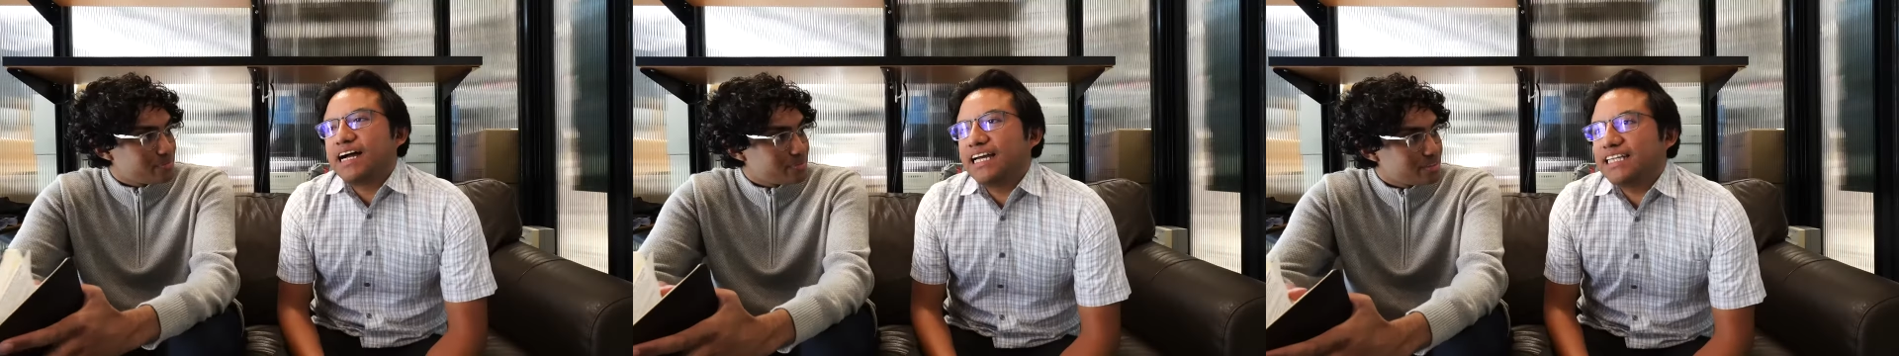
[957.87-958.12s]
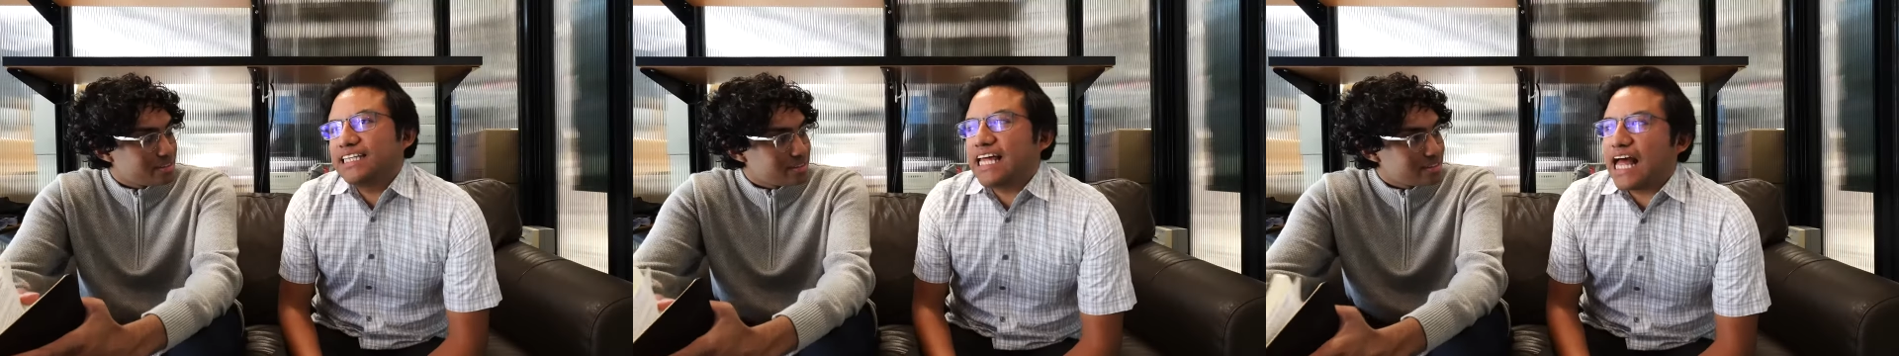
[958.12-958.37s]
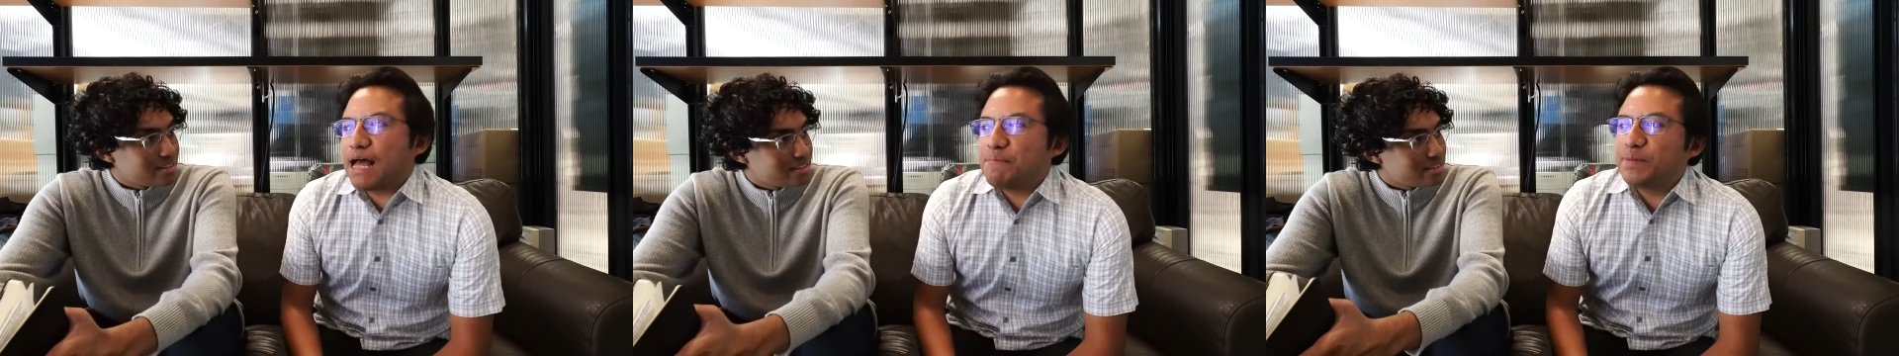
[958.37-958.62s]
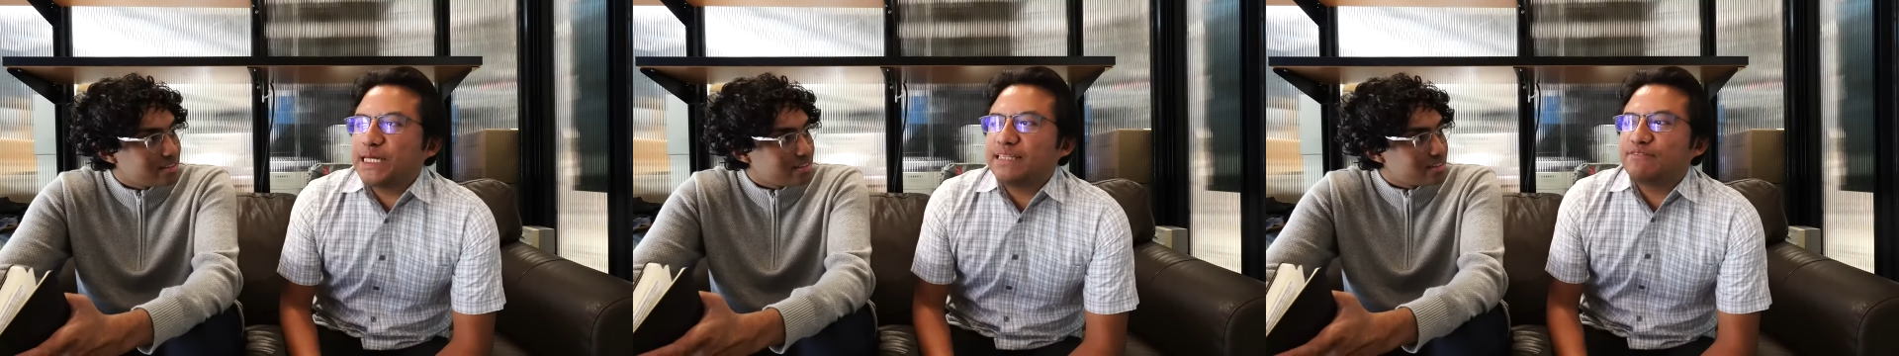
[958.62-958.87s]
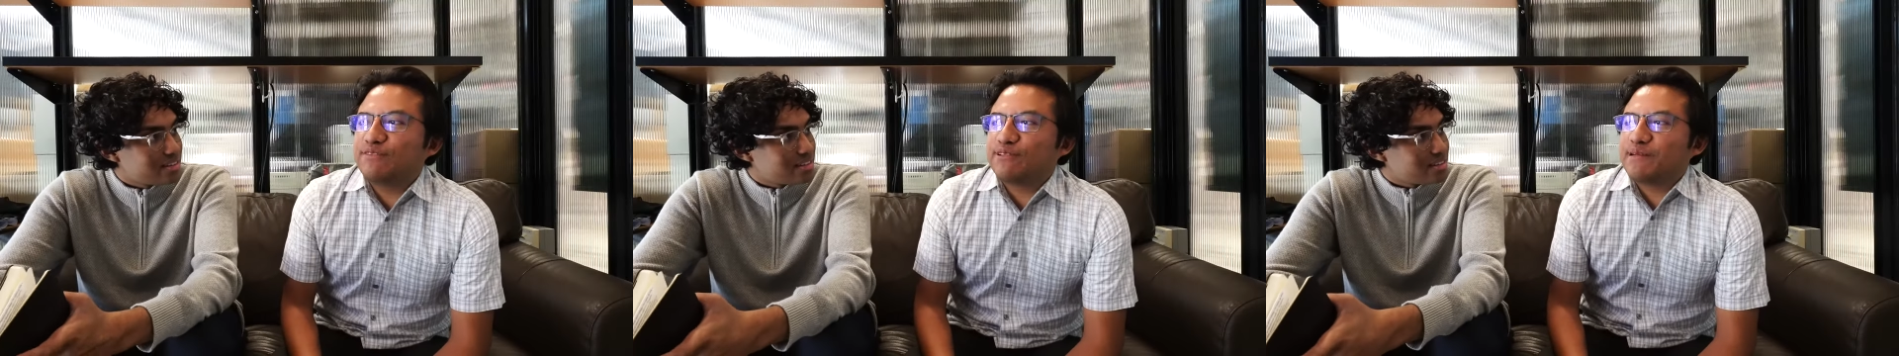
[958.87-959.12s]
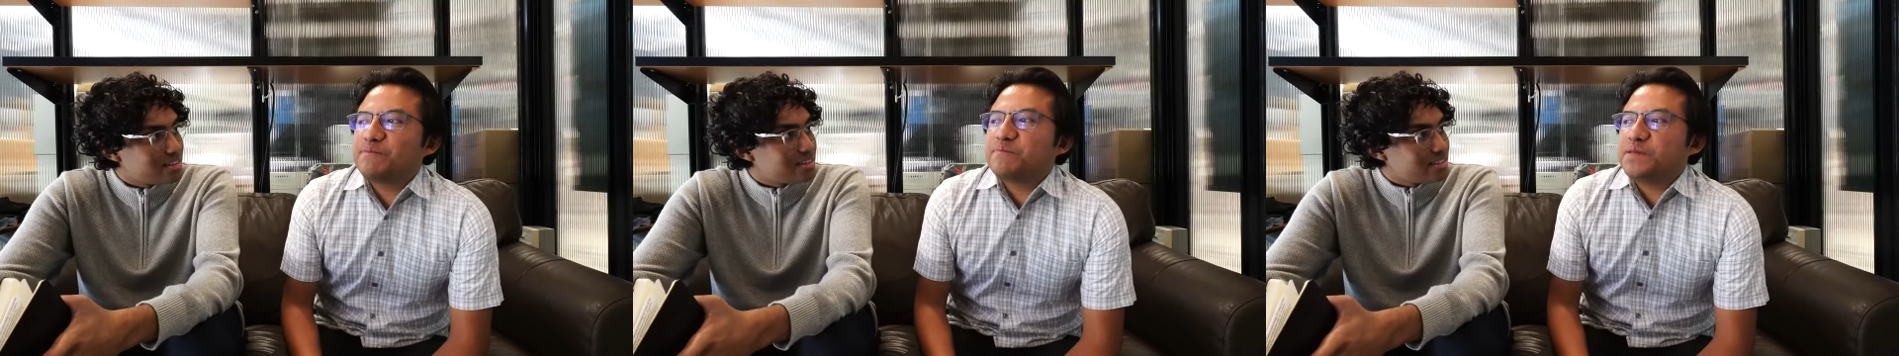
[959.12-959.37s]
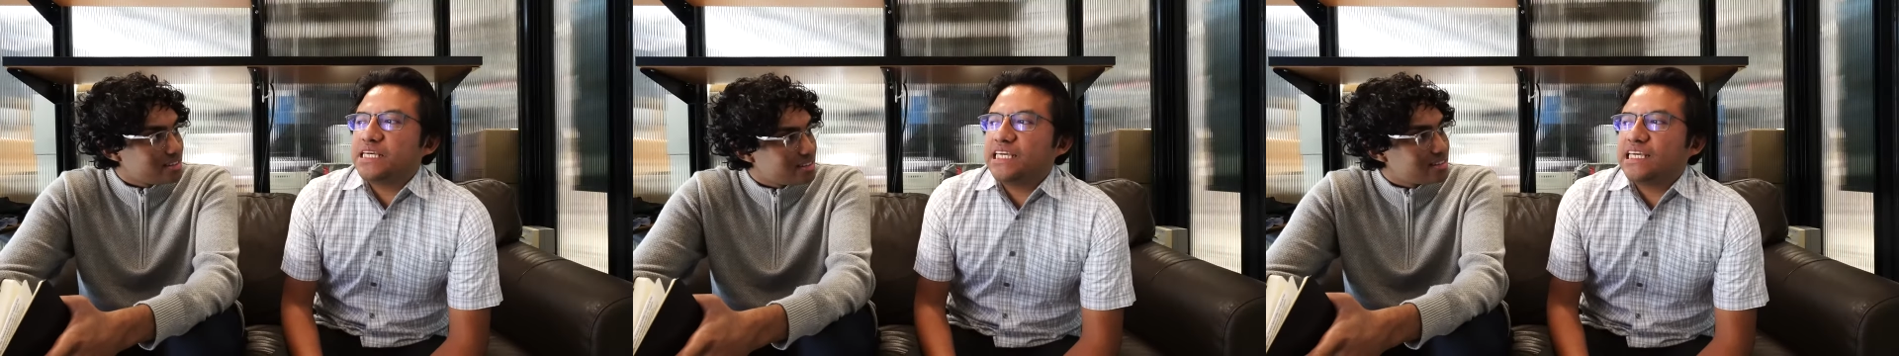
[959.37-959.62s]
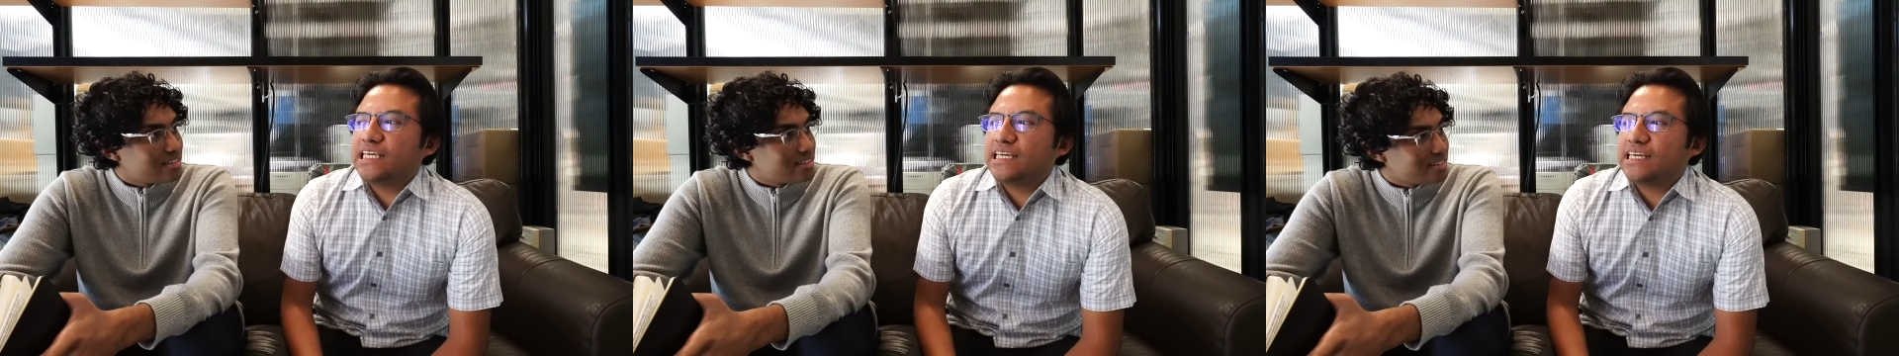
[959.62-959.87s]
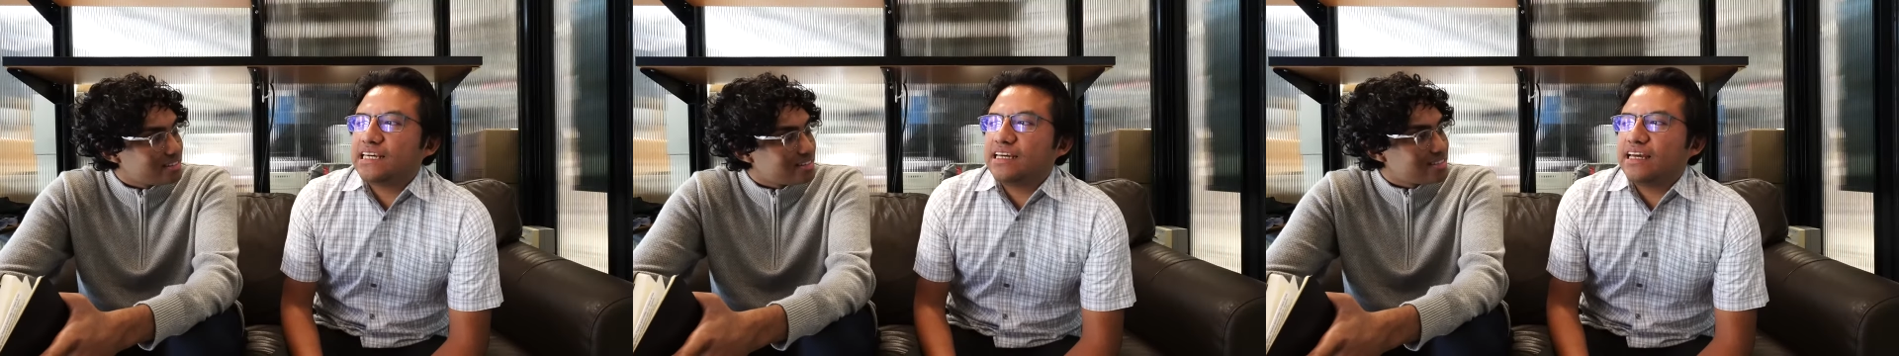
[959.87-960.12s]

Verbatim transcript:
Speaker 1: I think that happened for me